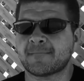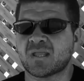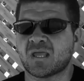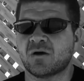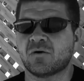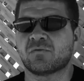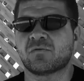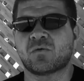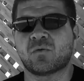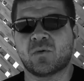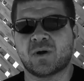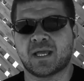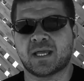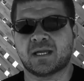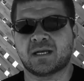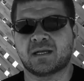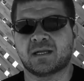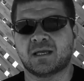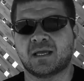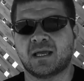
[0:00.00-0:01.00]

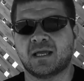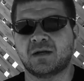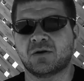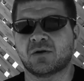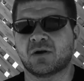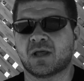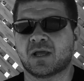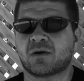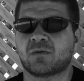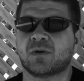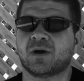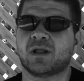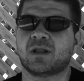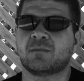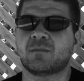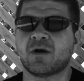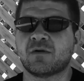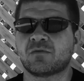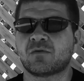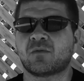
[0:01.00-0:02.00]
overweight and you're like, well,
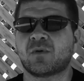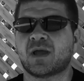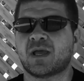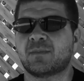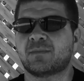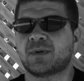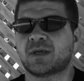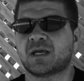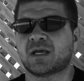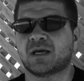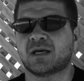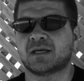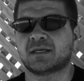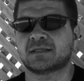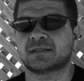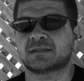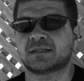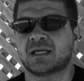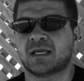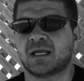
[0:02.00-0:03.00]
I'm overweight
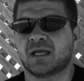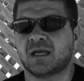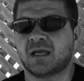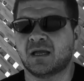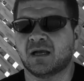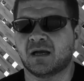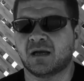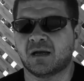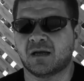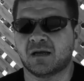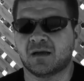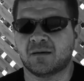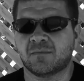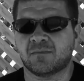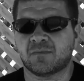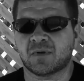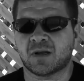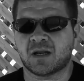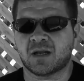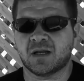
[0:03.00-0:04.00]
because
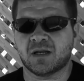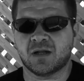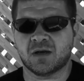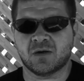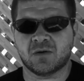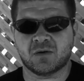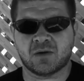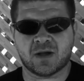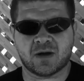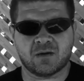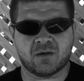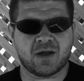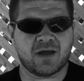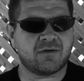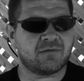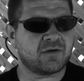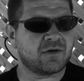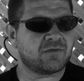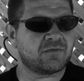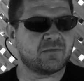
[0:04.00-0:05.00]
you know, I don't
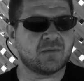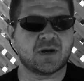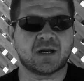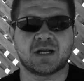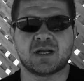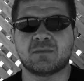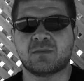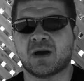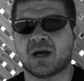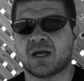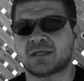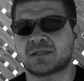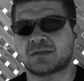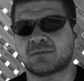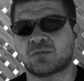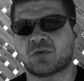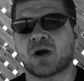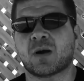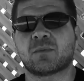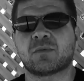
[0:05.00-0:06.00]
have enough money to buy
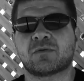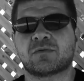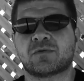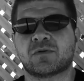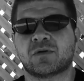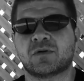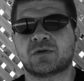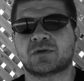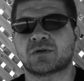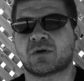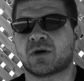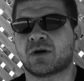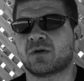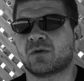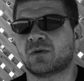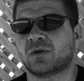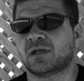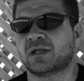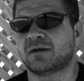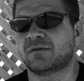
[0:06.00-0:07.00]
some proper foods, or I
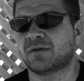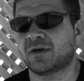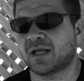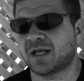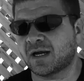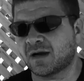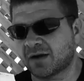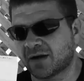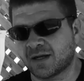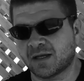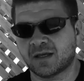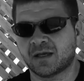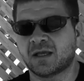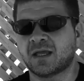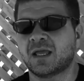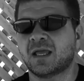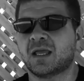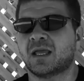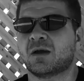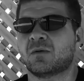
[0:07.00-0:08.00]
don't live in an area
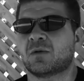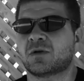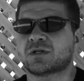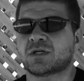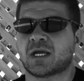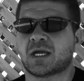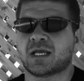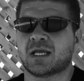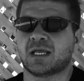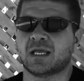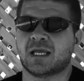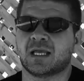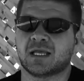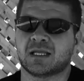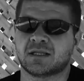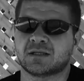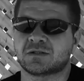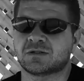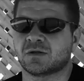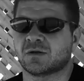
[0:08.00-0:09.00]
in which I can
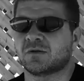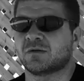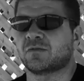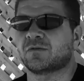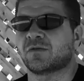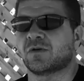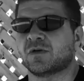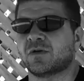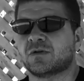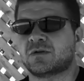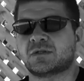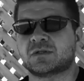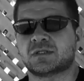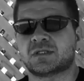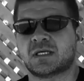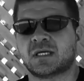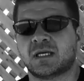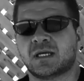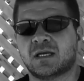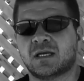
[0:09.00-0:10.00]
get certain foods,